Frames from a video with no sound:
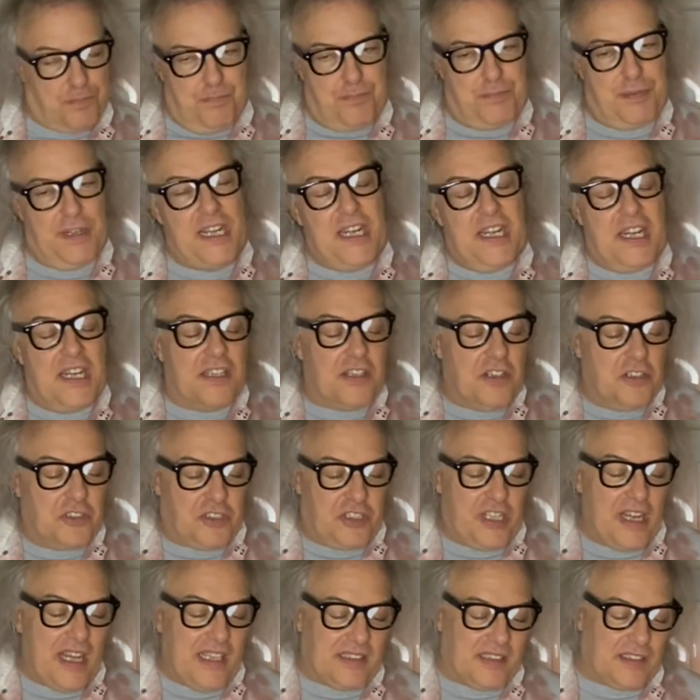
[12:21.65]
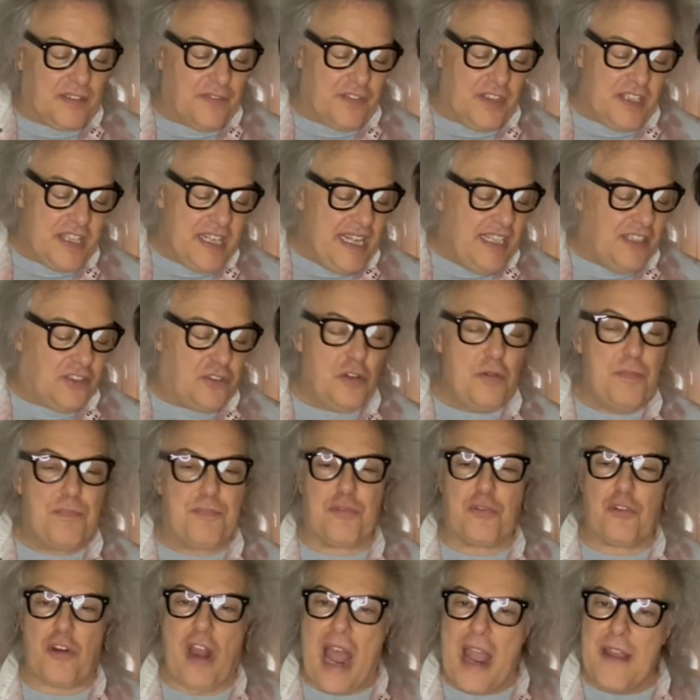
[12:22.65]
beating their chests of the need to
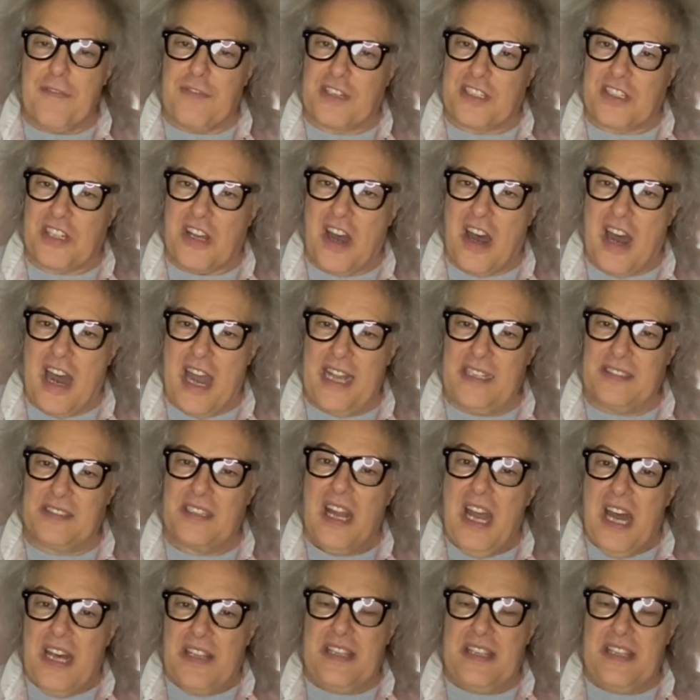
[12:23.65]
privatize